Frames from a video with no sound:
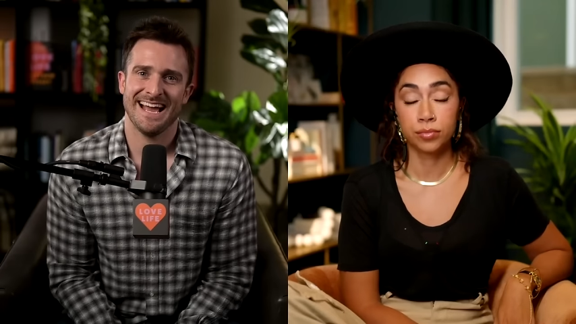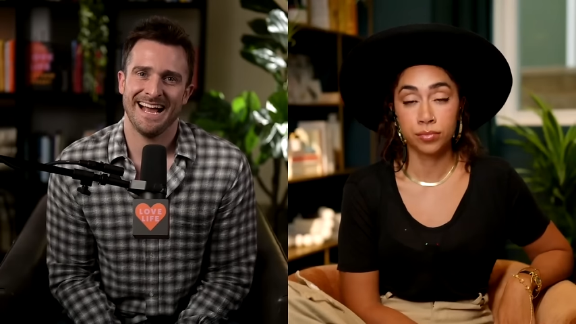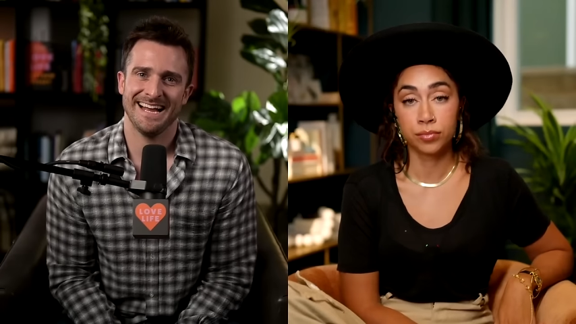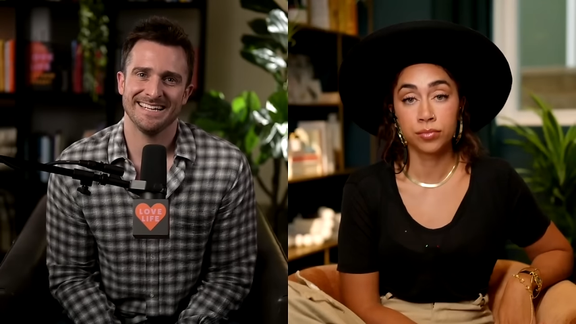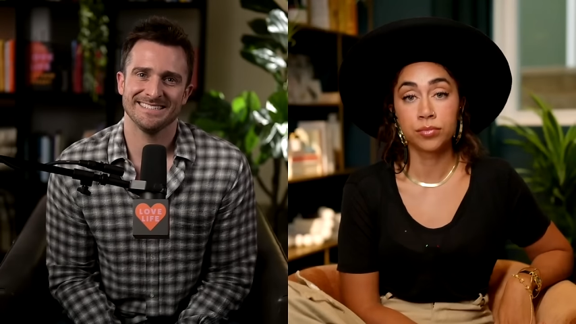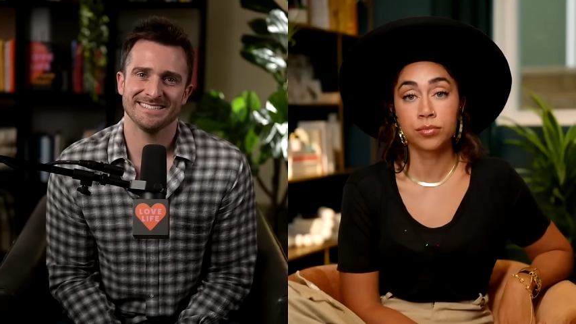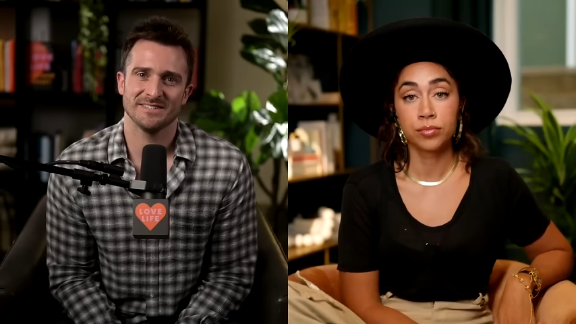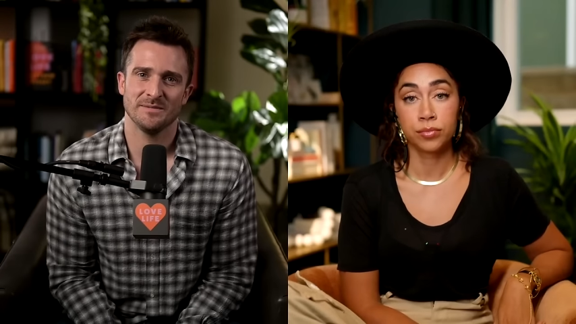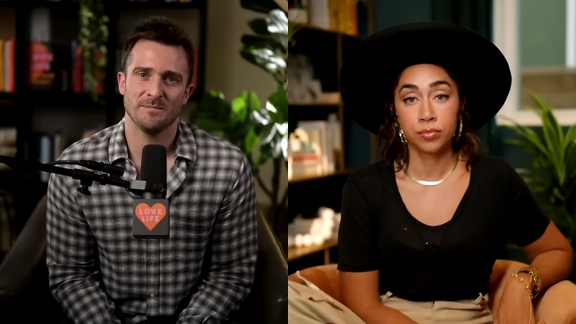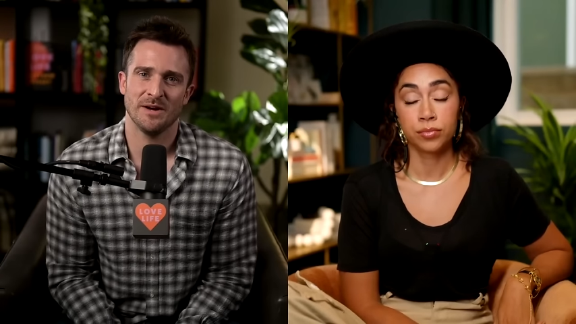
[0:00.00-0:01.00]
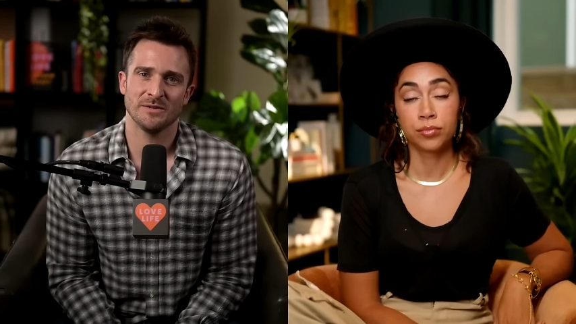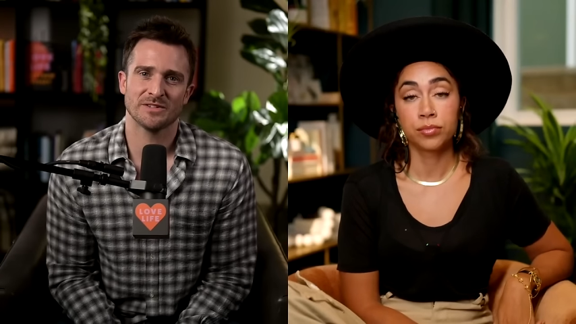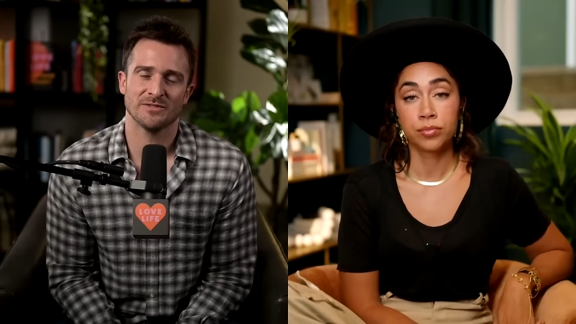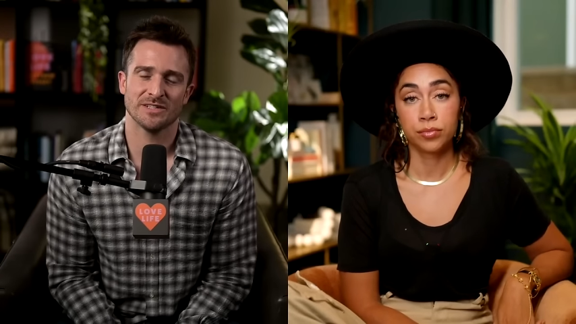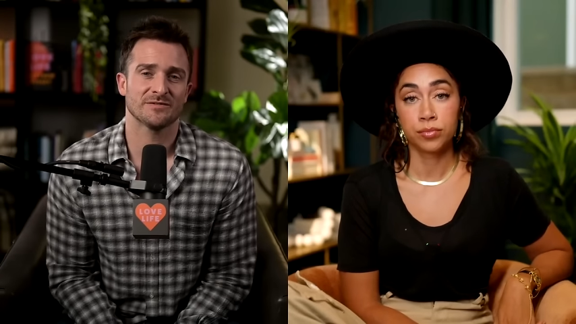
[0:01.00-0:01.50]
Speaker 1: And
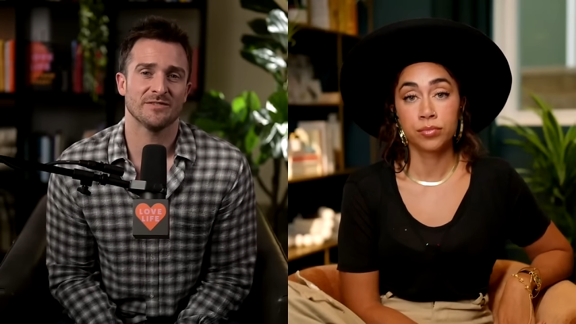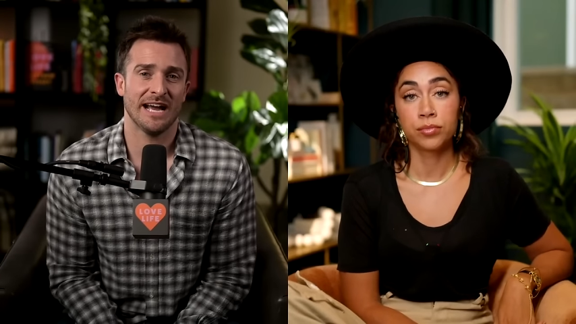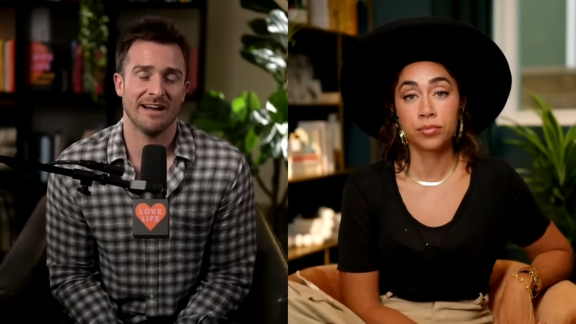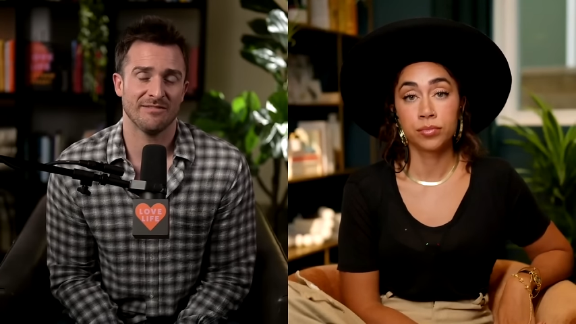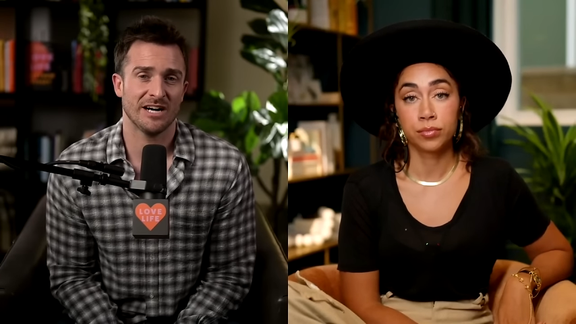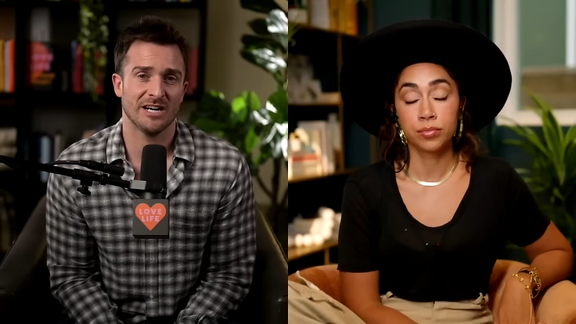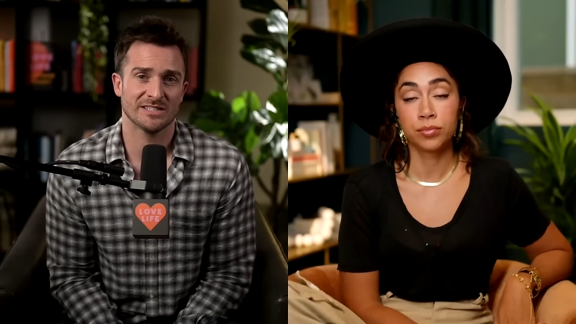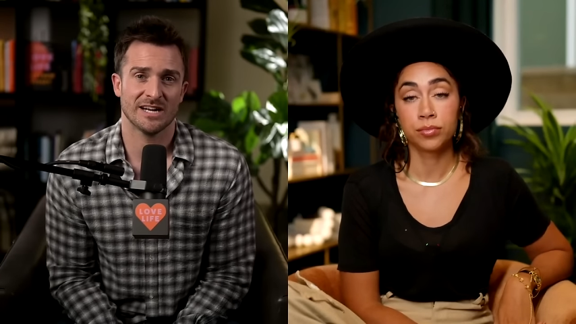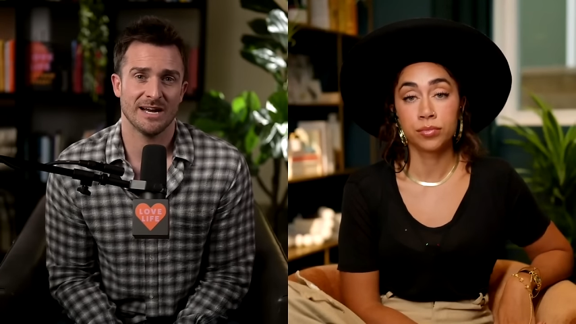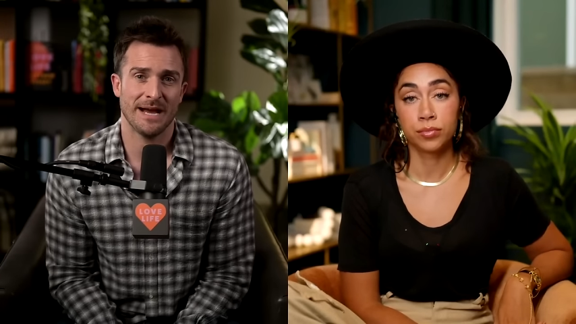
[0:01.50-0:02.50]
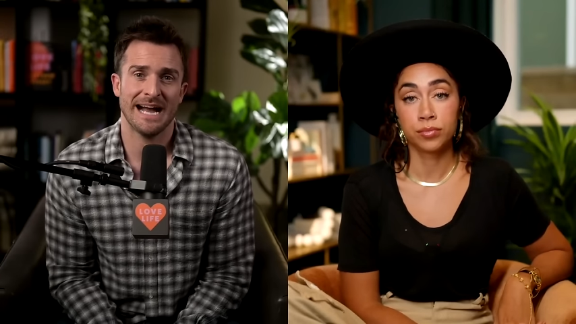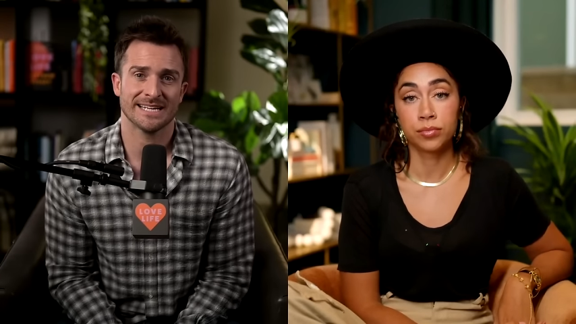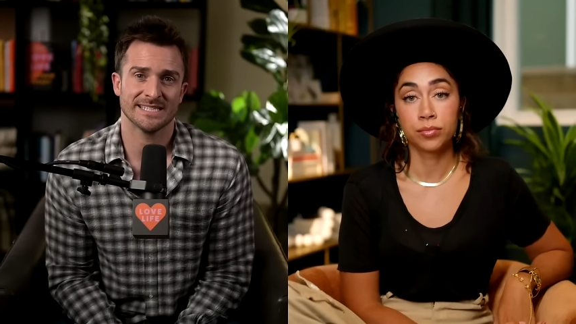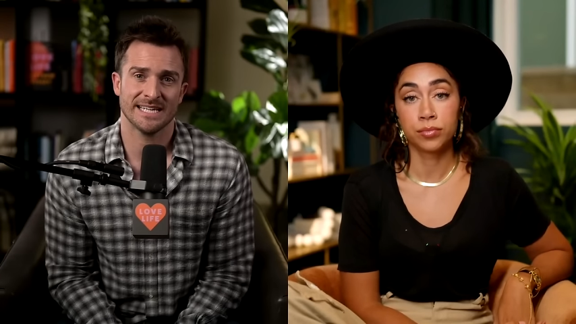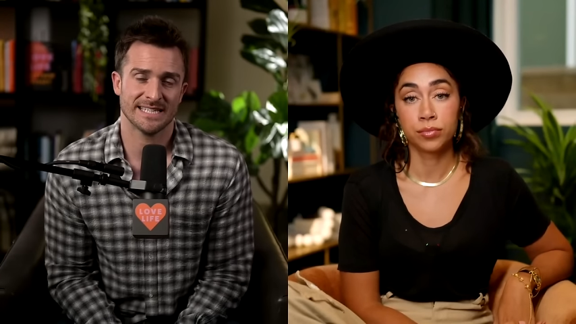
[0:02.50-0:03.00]
most of us have a hard time
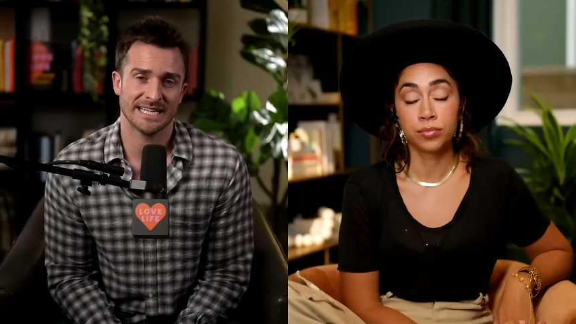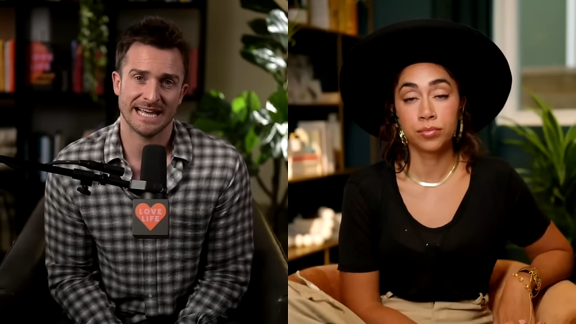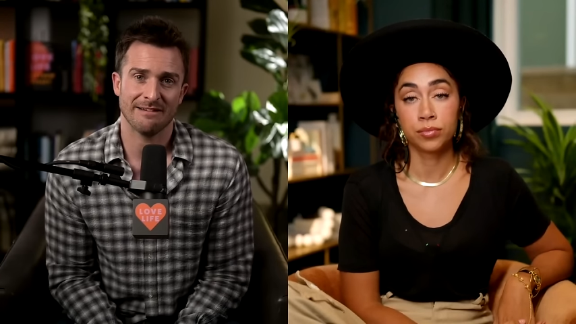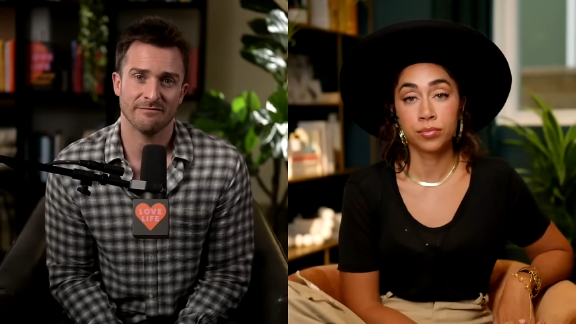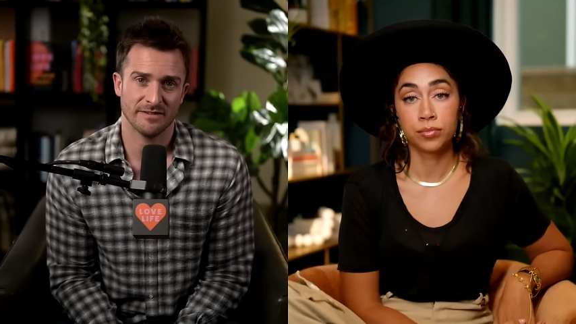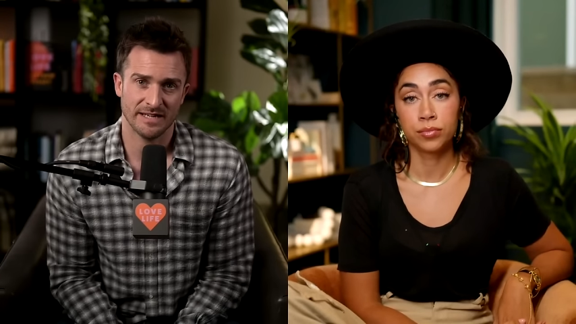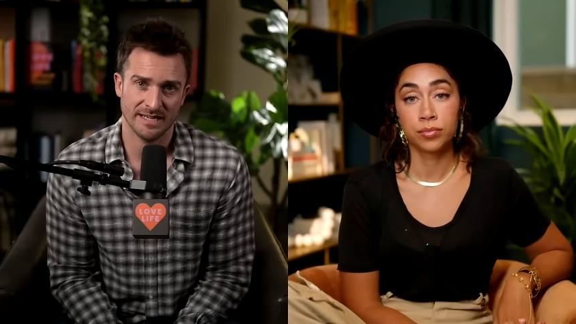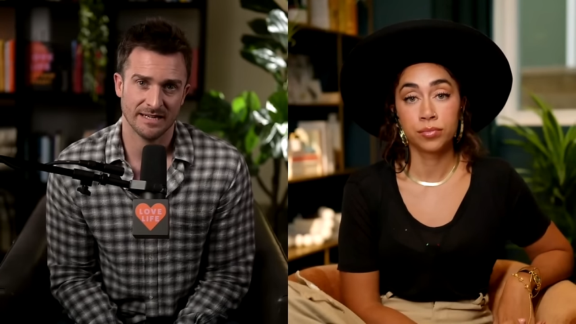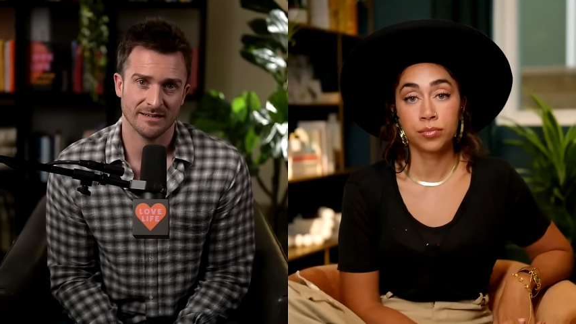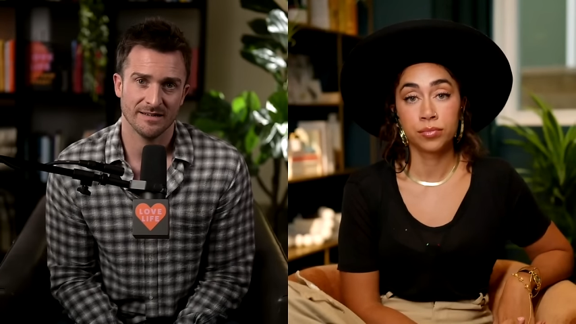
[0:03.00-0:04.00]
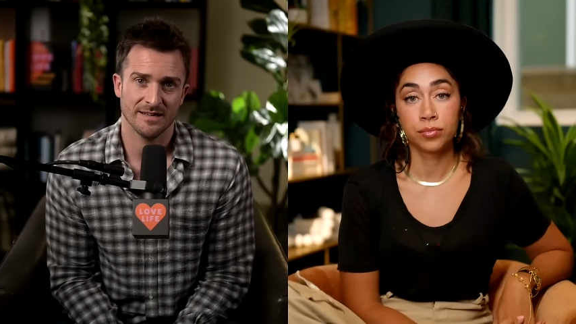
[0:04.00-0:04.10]
accessing that feeling.